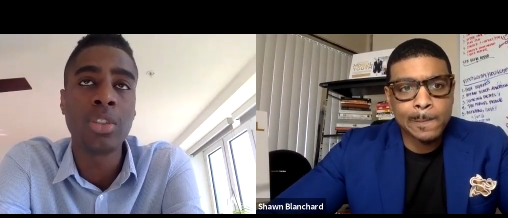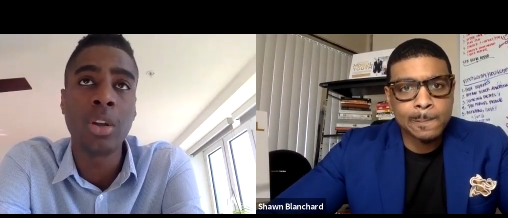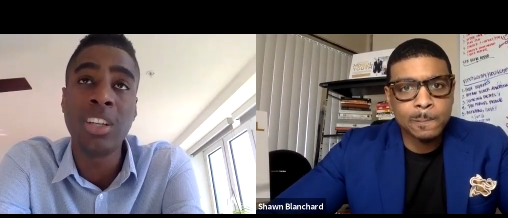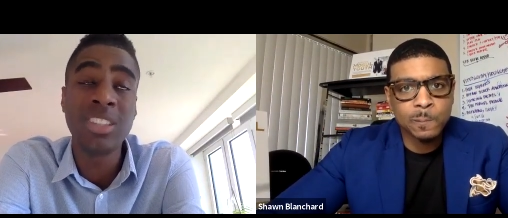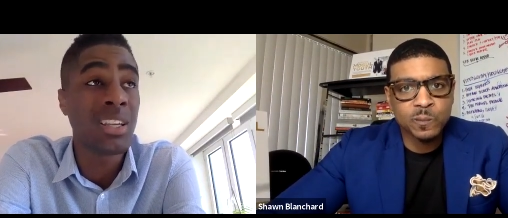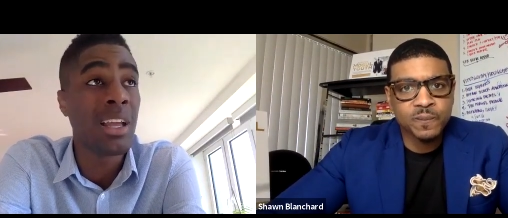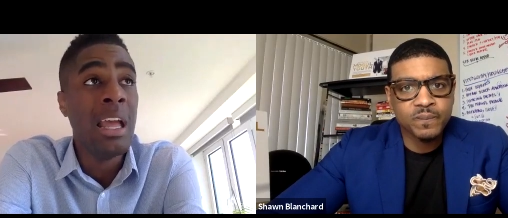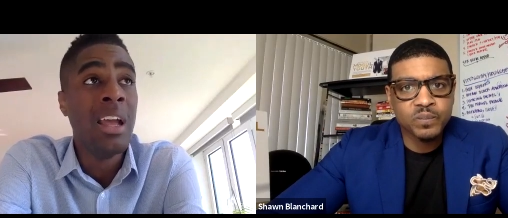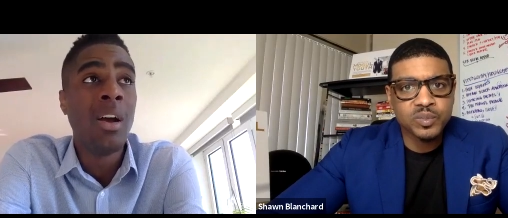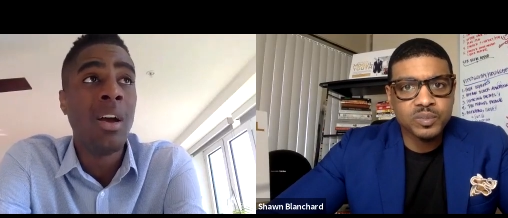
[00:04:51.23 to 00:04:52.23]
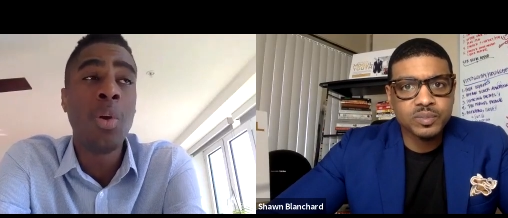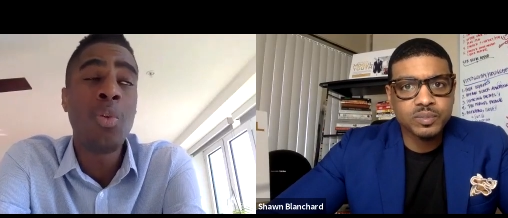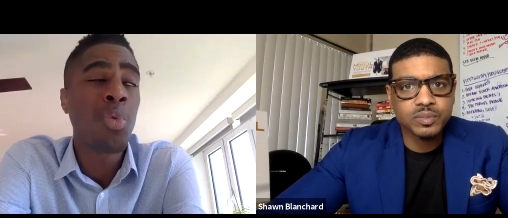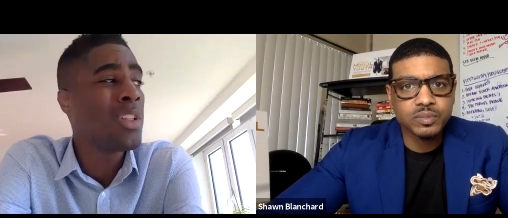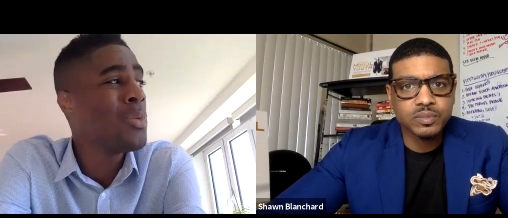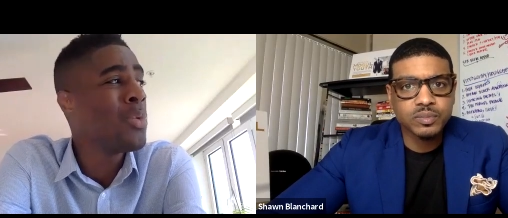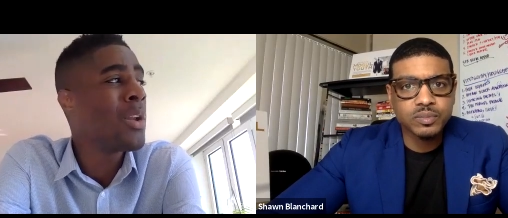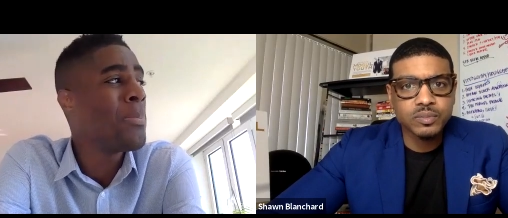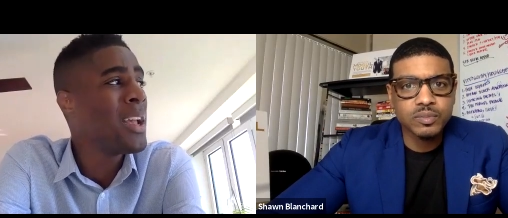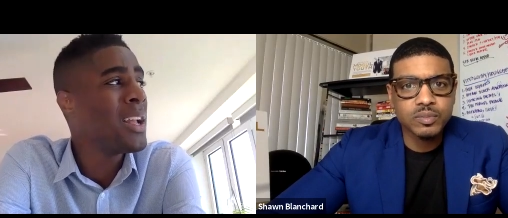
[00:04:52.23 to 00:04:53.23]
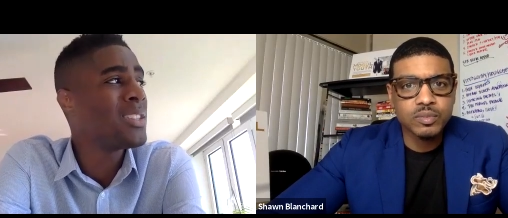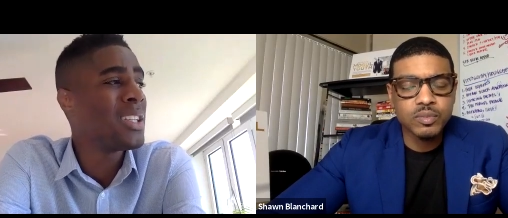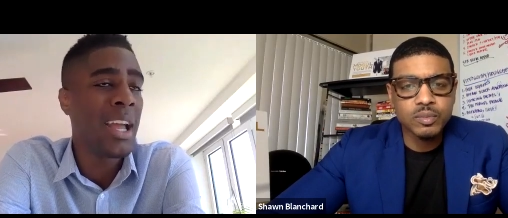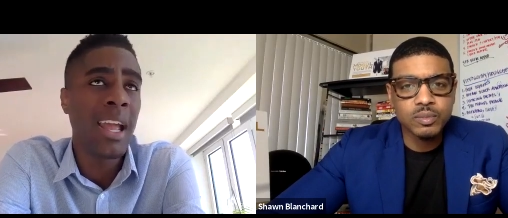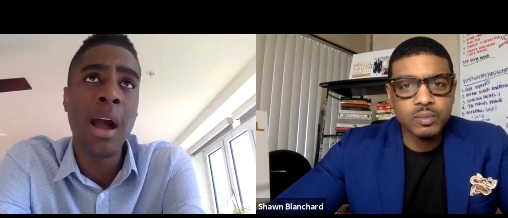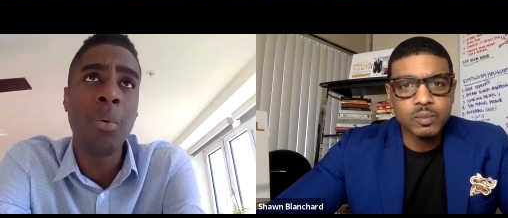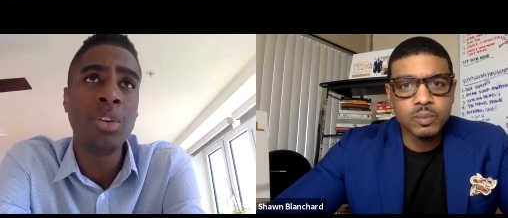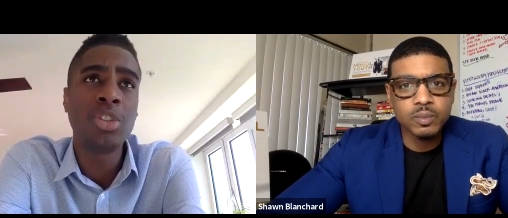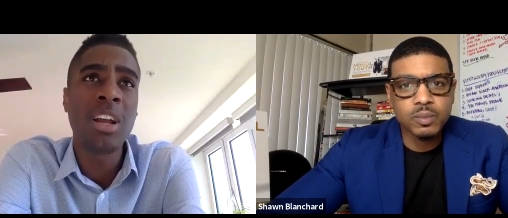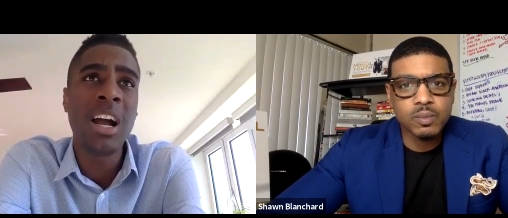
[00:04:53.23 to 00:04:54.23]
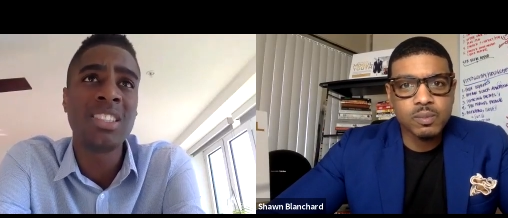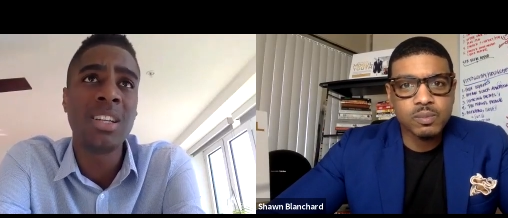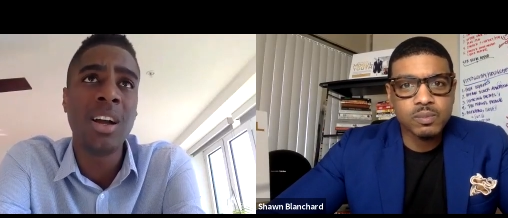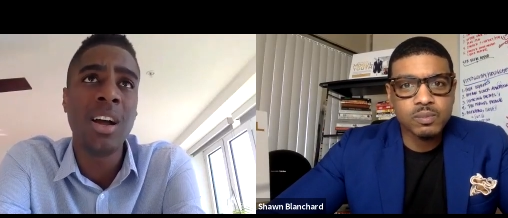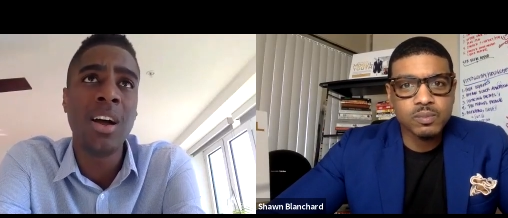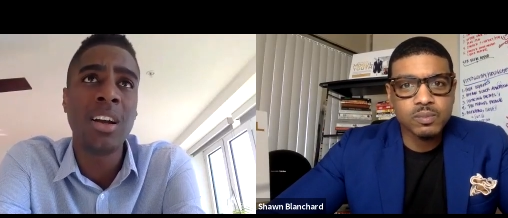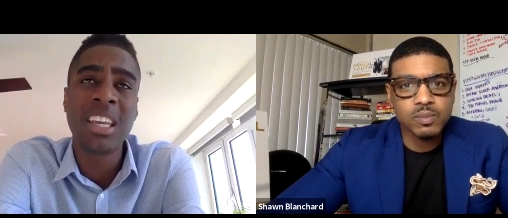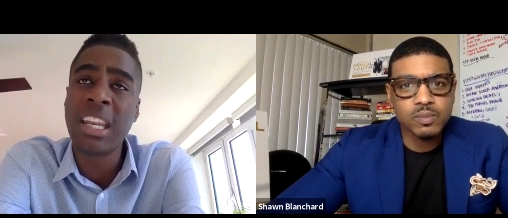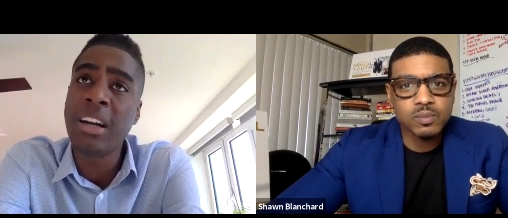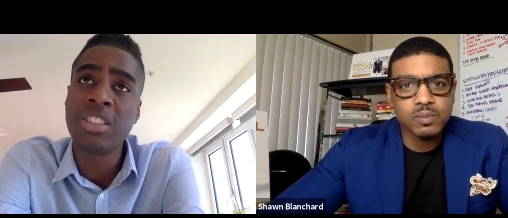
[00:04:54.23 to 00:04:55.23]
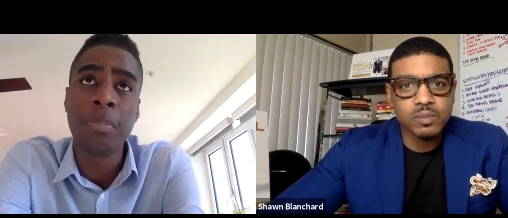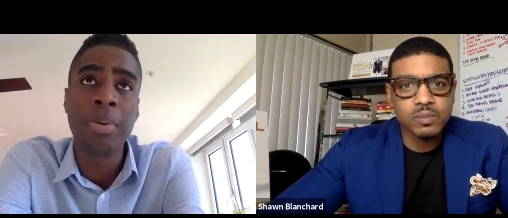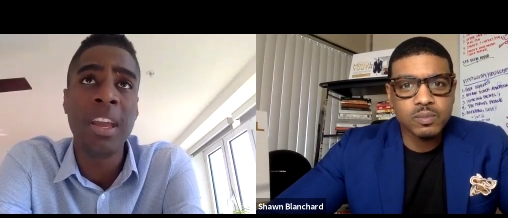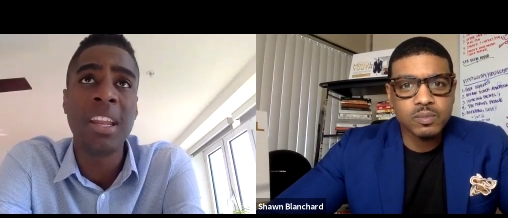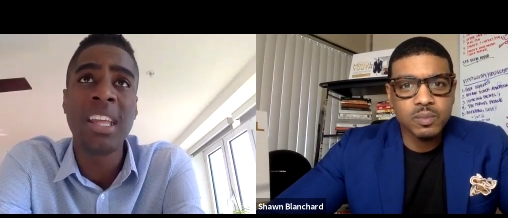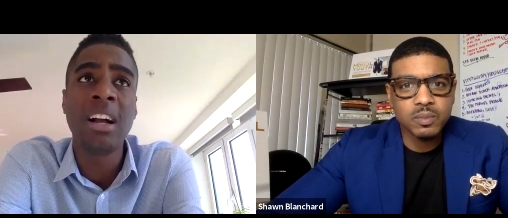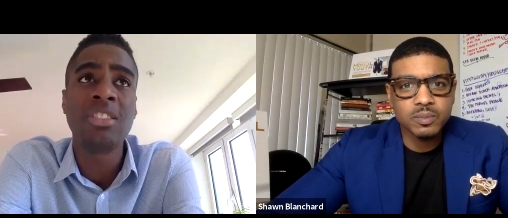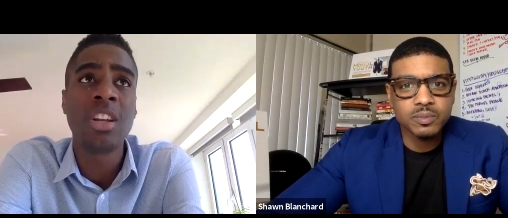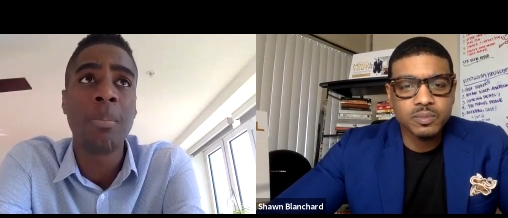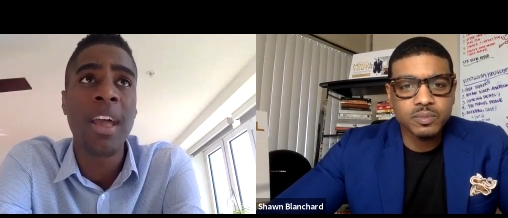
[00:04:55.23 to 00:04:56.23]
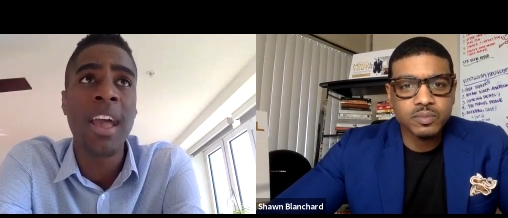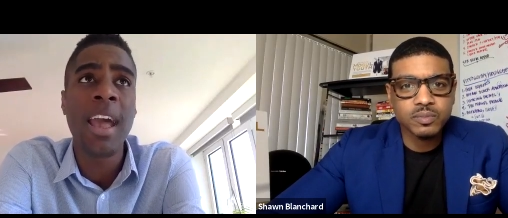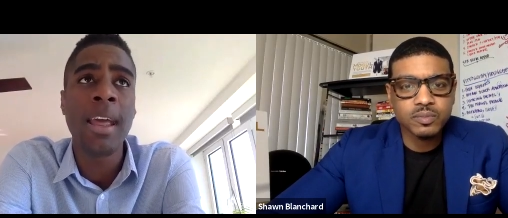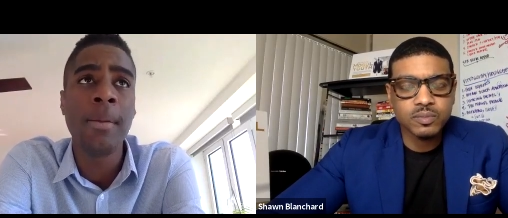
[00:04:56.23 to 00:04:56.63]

Speaker 1: So listen, we really want to make today. I want you guys to uh, get out your pen, get out your pad,